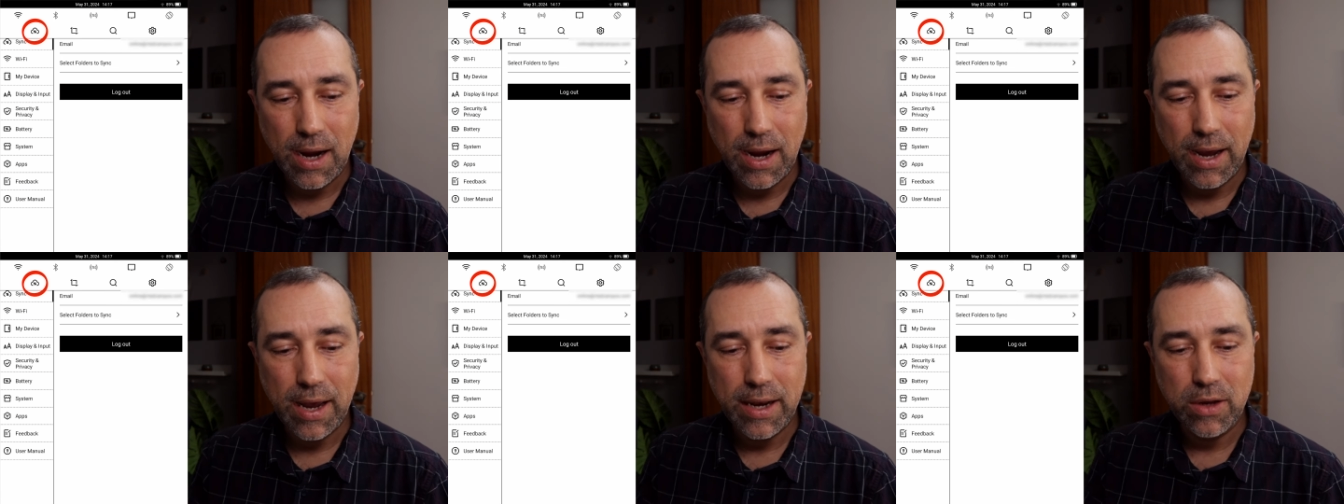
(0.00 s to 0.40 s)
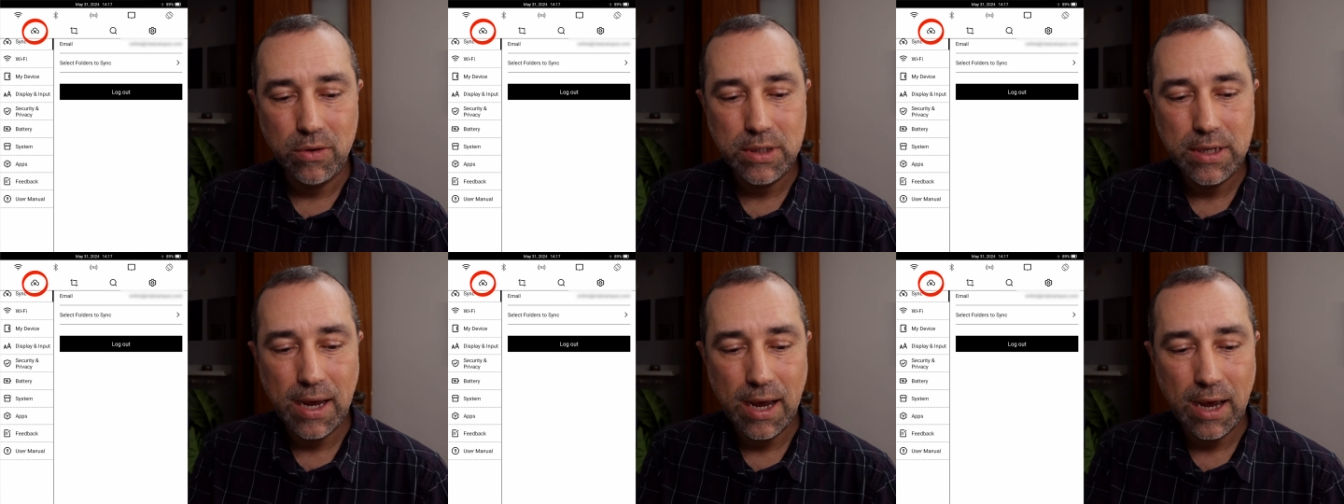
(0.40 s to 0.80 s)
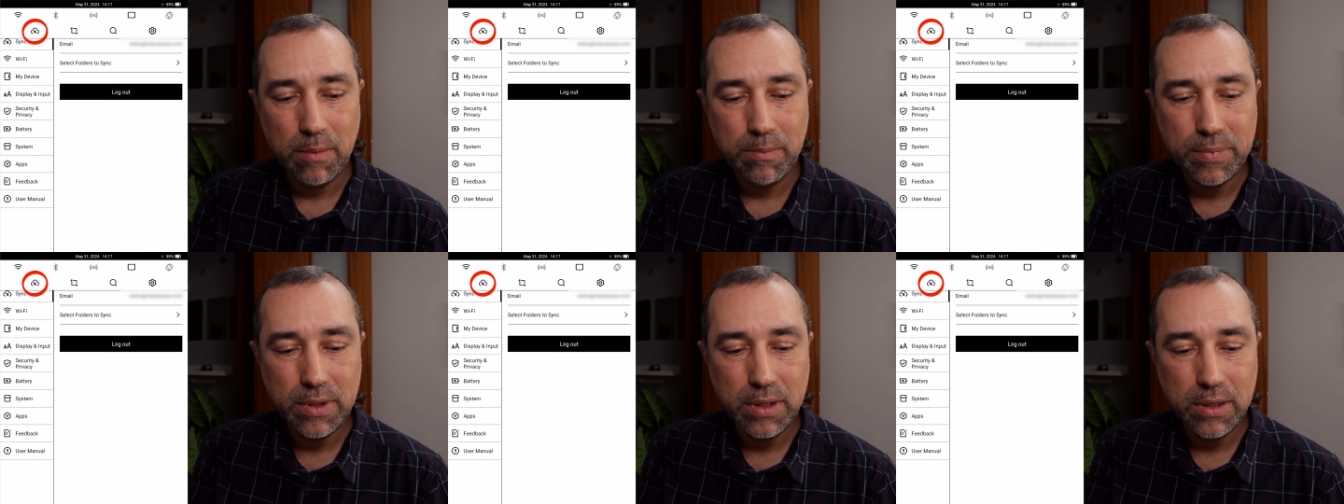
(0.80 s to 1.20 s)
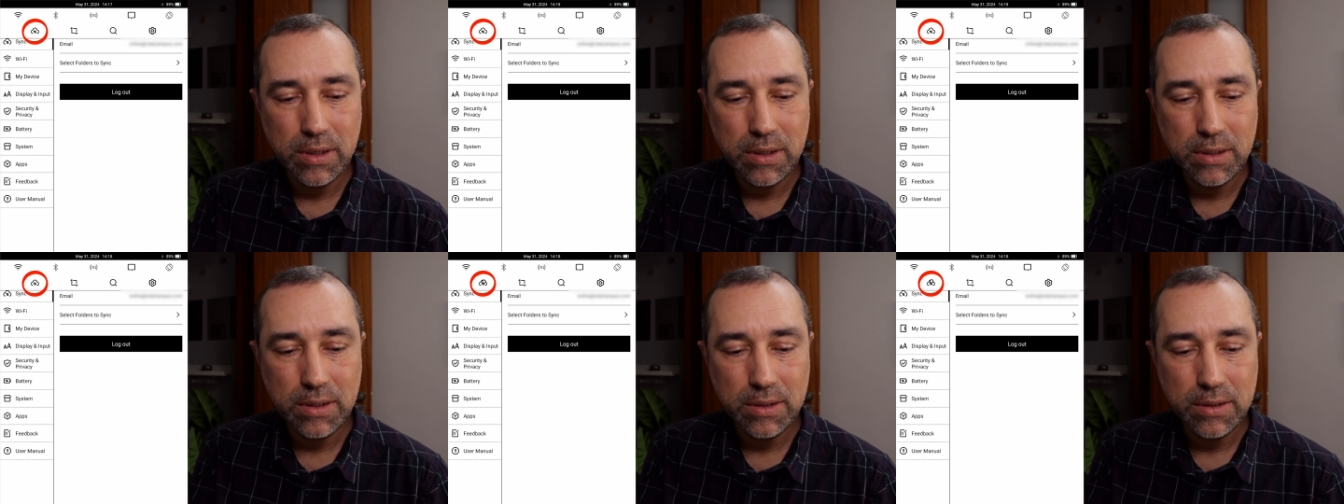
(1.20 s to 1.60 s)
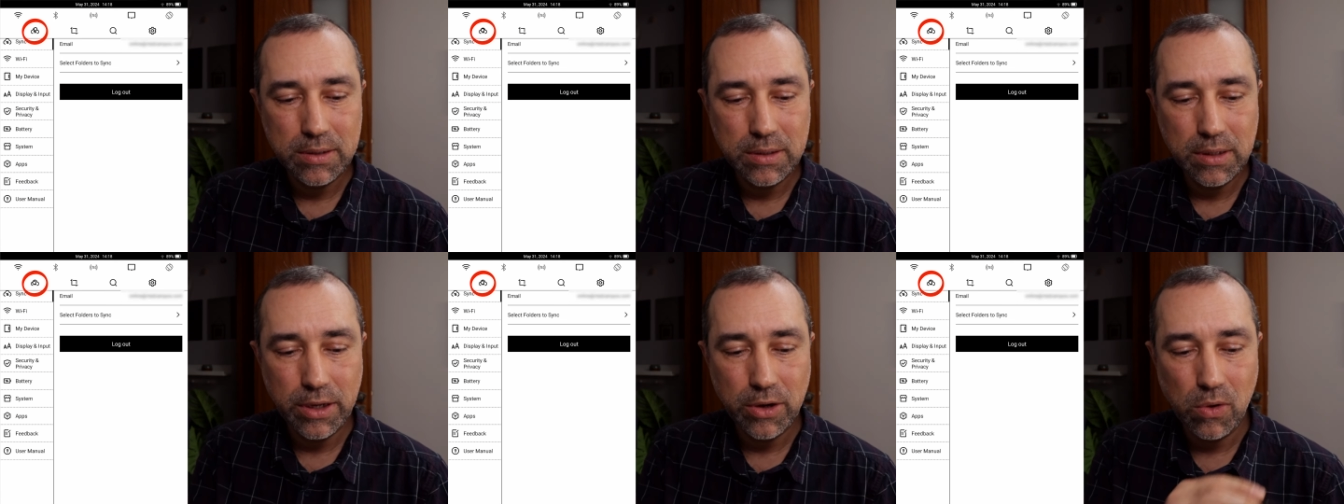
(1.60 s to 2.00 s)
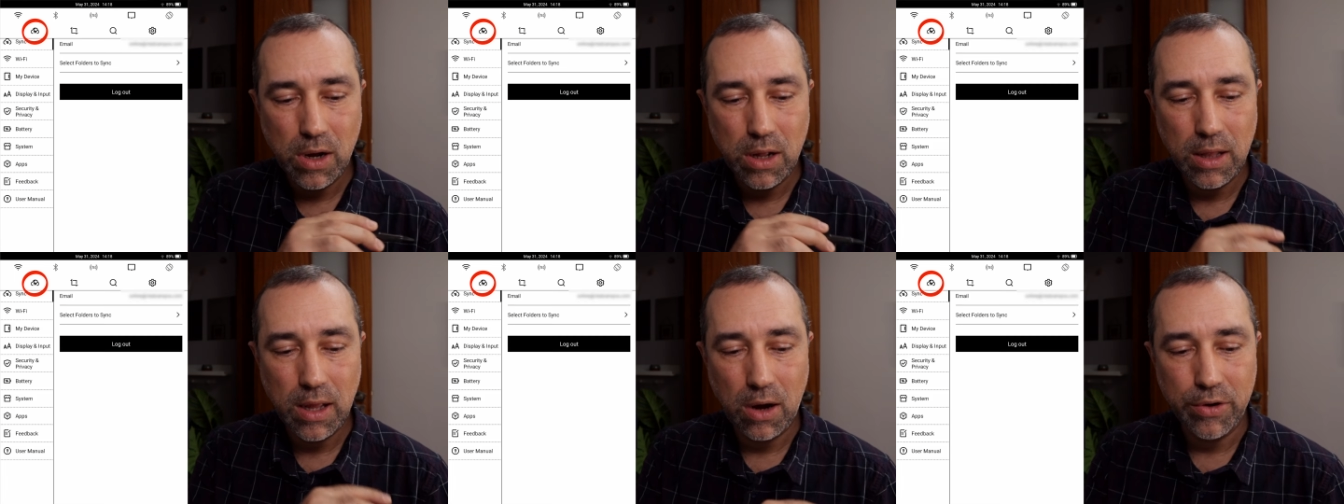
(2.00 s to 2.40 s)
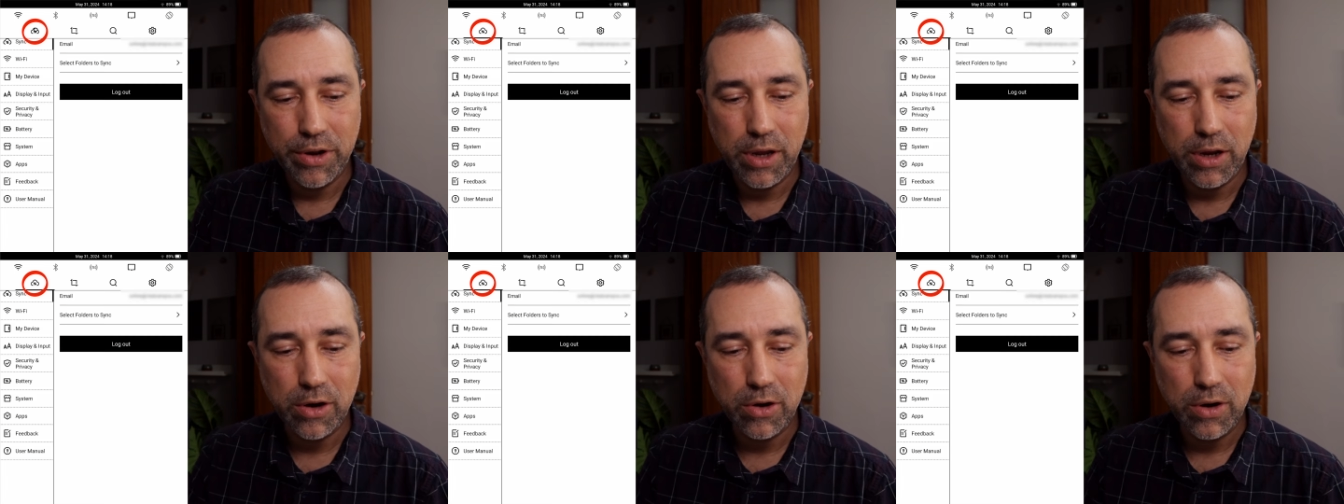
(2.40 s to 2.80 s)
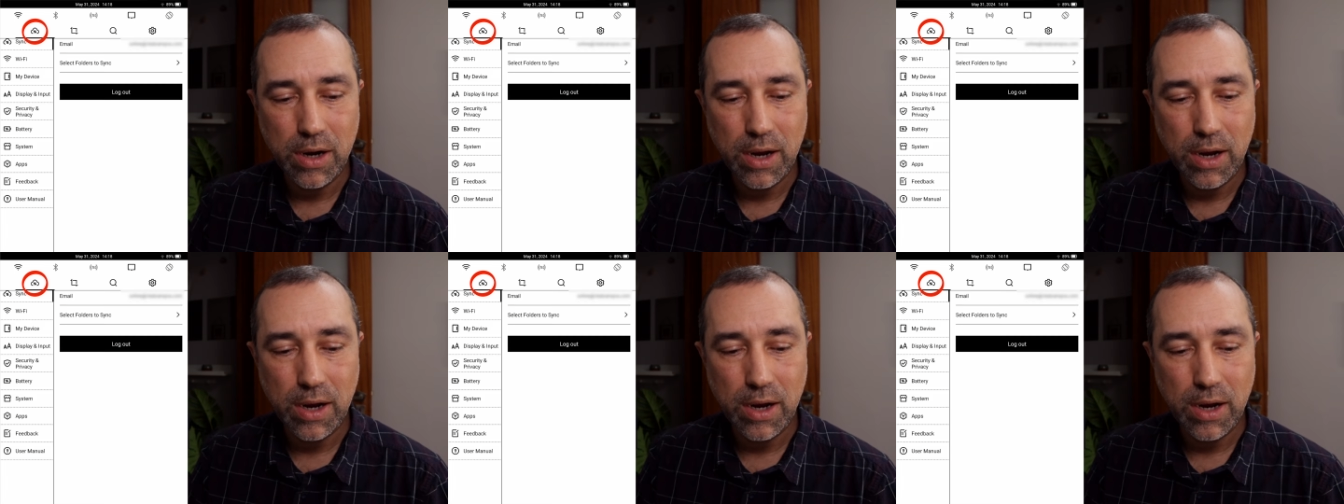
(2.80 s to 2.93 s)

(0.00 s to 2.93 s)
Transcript: and you tap the, this little cloud here